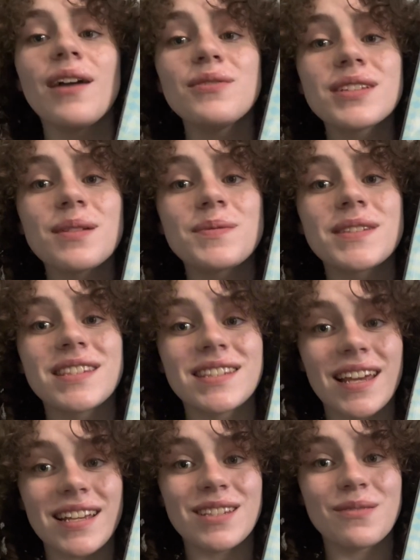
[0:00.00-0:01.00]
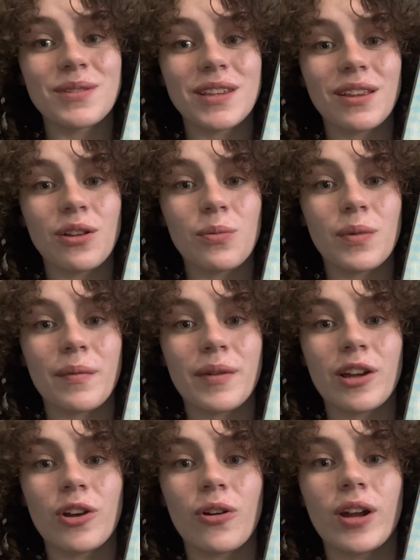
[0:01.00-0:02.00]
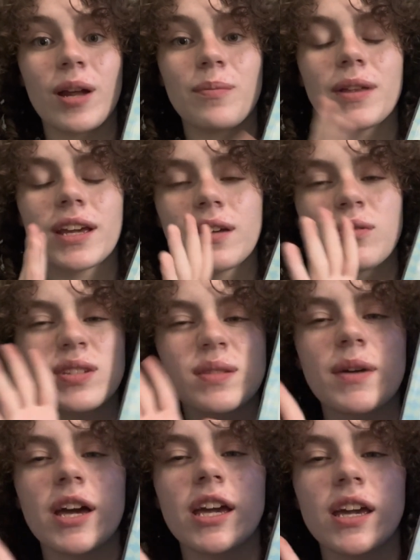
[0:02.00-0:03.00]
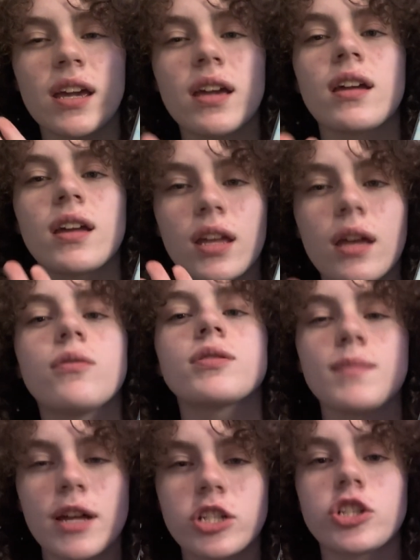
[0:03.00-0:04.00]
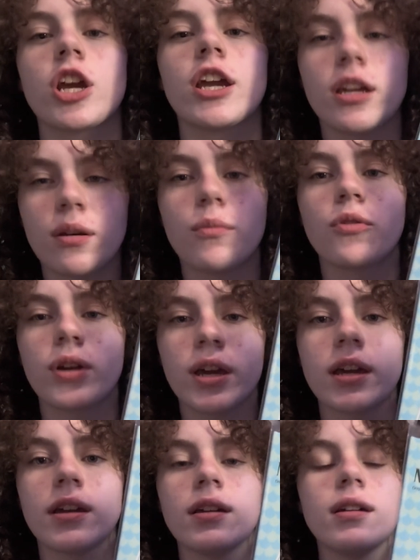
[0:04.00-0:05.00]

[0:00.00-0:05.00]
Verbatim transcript: was obsessed with the Little Mermaid growing up. Like it was my it was my jam, okay?